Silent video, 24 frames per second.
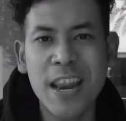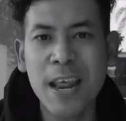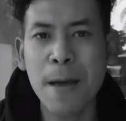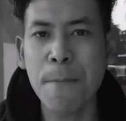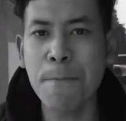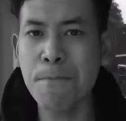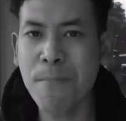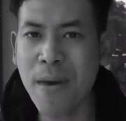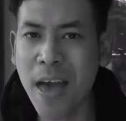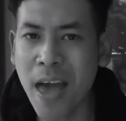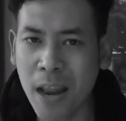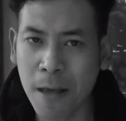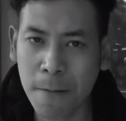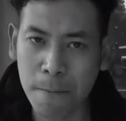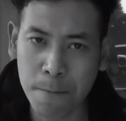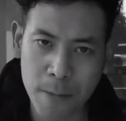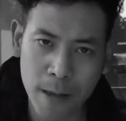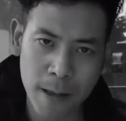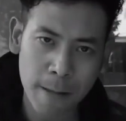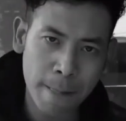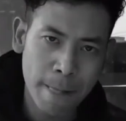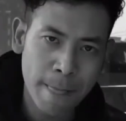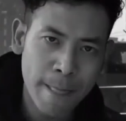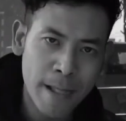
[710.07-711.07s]
I'm
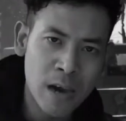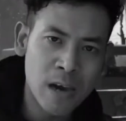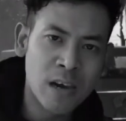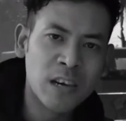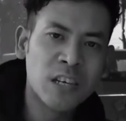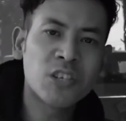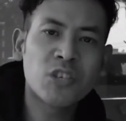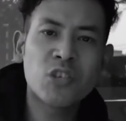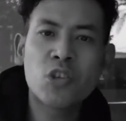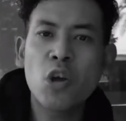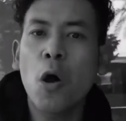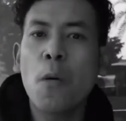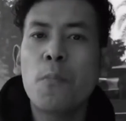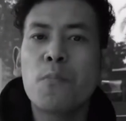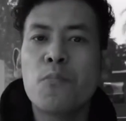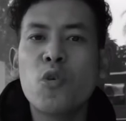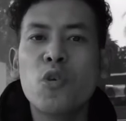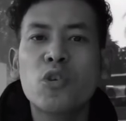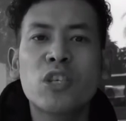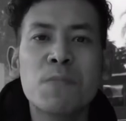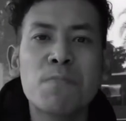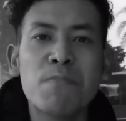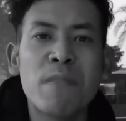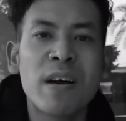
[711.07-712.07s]
adamant. Stop
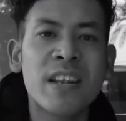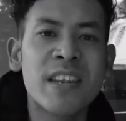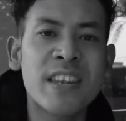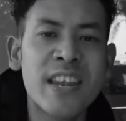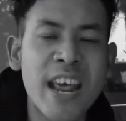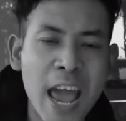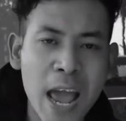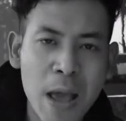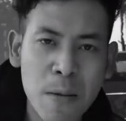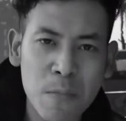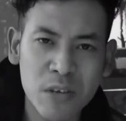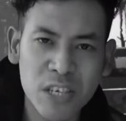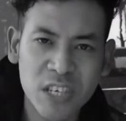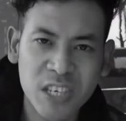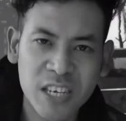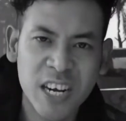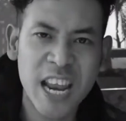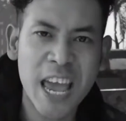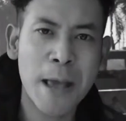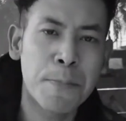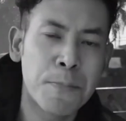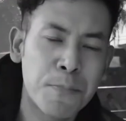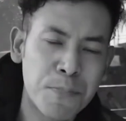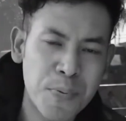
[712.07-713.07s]
using my name as
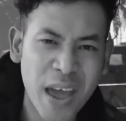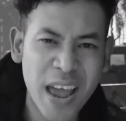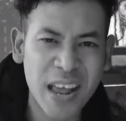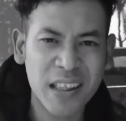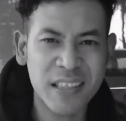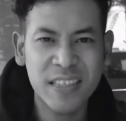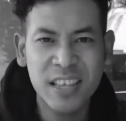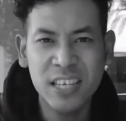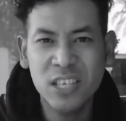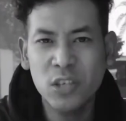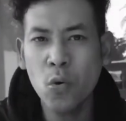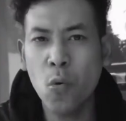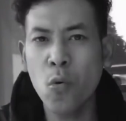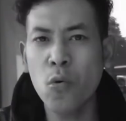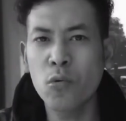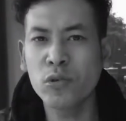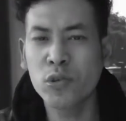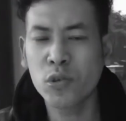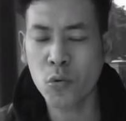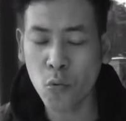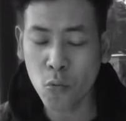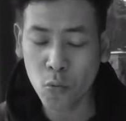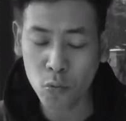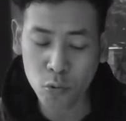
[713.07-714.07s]
clickbait. That's
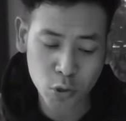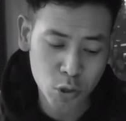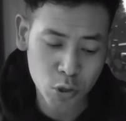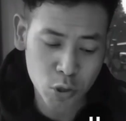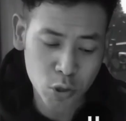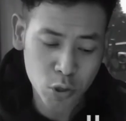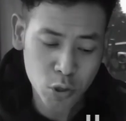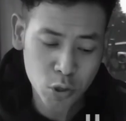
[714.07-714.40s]
old school.